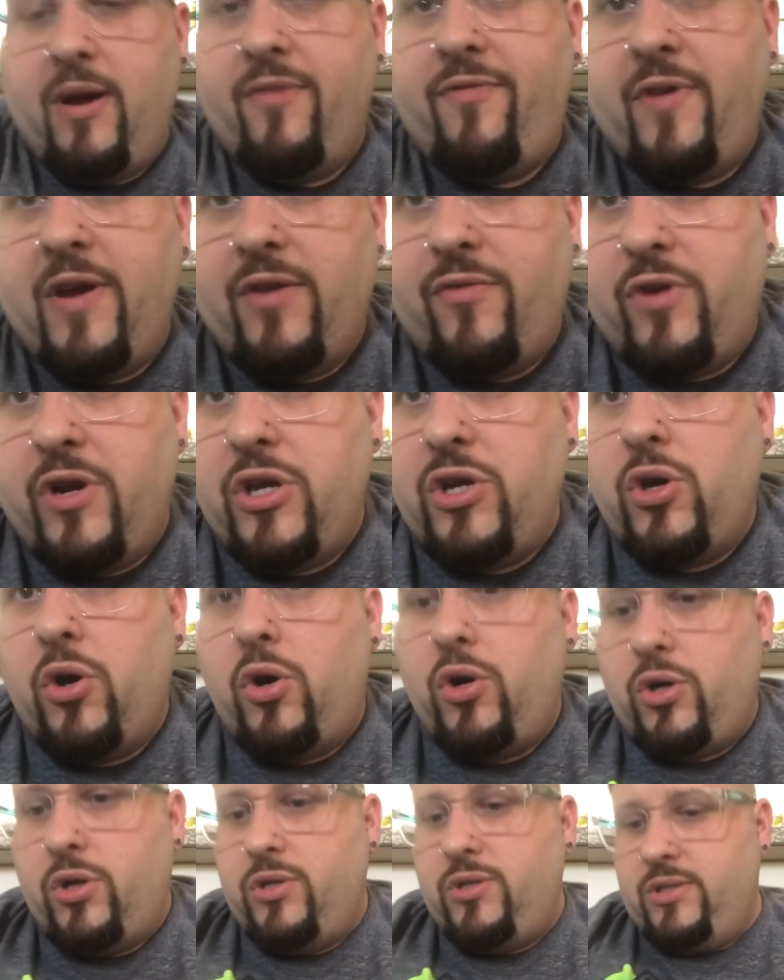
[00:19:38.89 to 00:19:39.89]
favorite
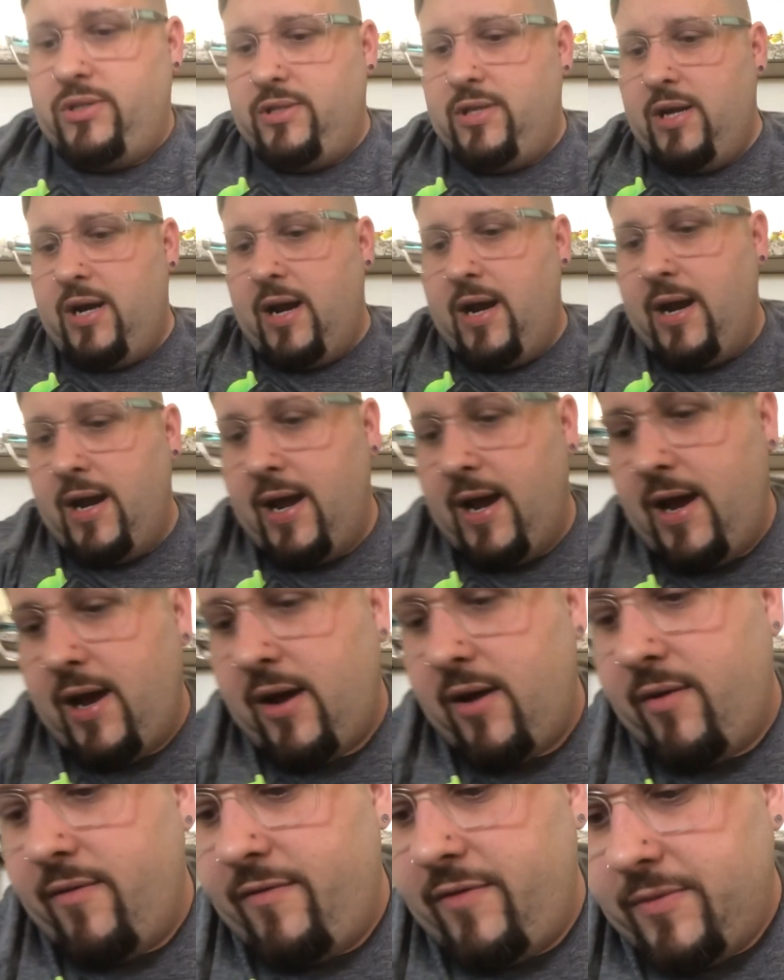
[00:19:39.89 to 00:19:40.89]
yarns that I
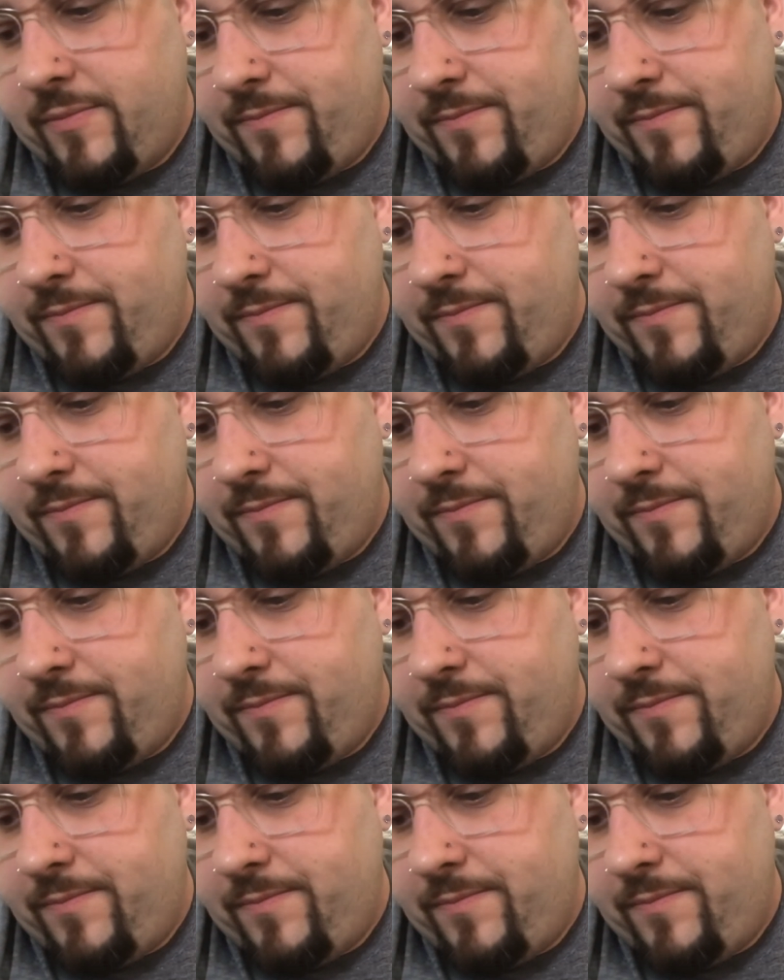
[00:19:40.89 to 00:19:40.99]
have